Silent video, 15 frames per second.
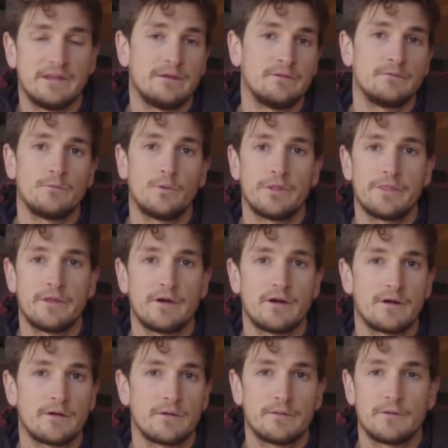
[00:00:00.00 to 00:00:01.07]
than what
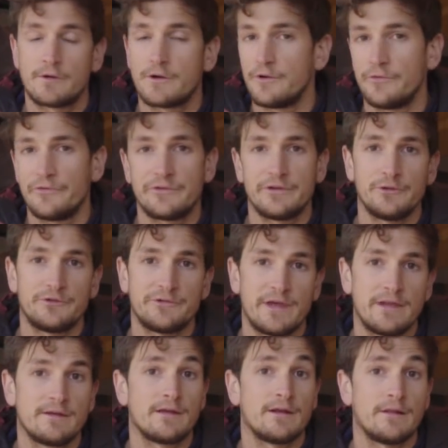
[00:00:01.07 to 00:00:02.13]
their, their current skill
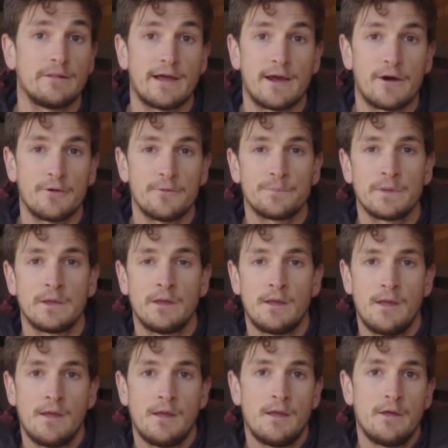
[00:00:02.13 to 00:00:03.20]
set can allow.
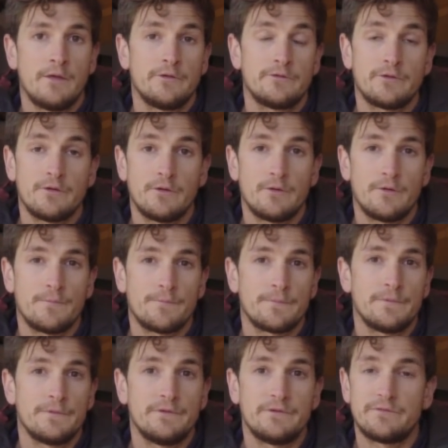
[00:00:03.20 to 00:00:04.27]
So
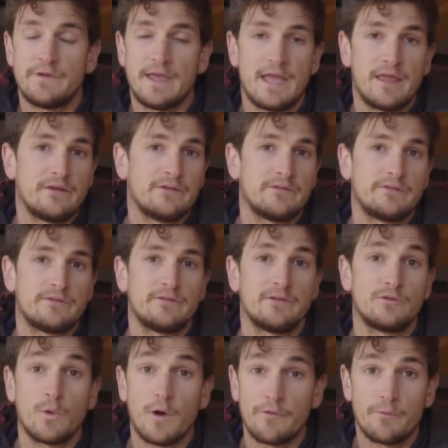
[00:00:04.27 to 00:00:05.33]
this van is
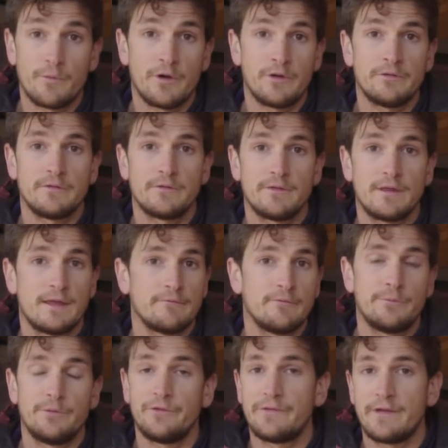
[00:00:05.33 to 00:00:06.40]
the twelfth one that we
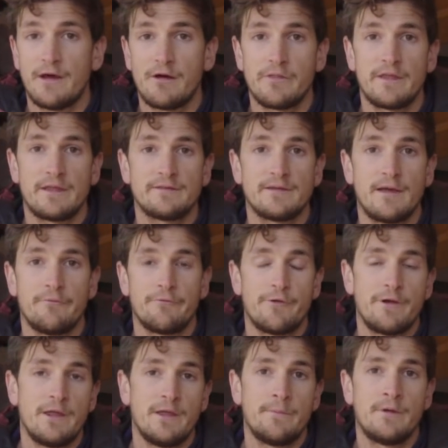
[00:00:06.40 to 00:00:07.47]
built out in that time
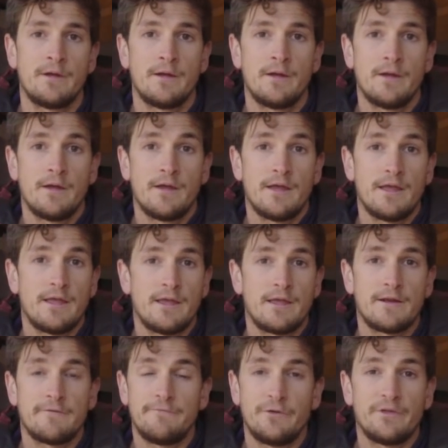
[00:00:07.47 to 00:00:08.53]
frame,
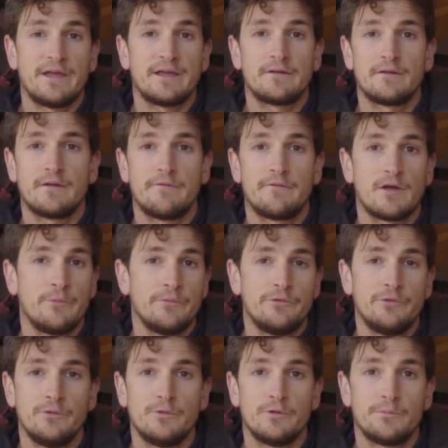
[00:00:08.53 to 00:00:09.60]
and I feel like I've come
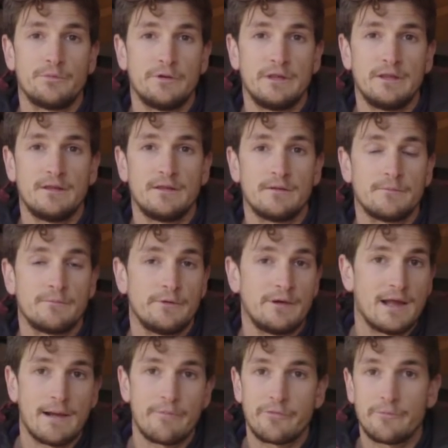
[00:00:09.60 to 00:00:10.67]
to a pretty,
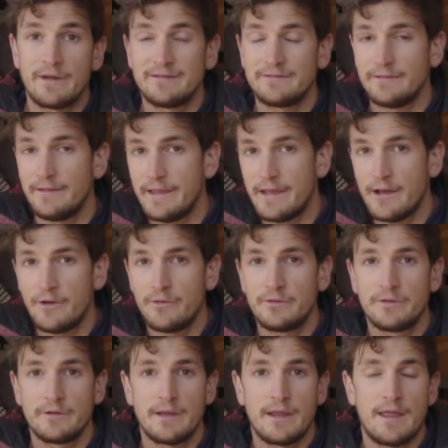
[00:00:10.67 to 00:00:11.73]
pretty optimized layout
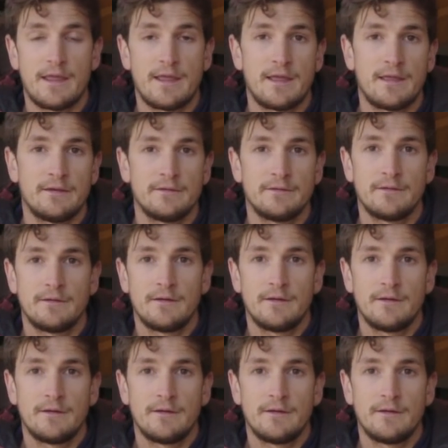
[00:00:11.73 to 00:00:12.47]
and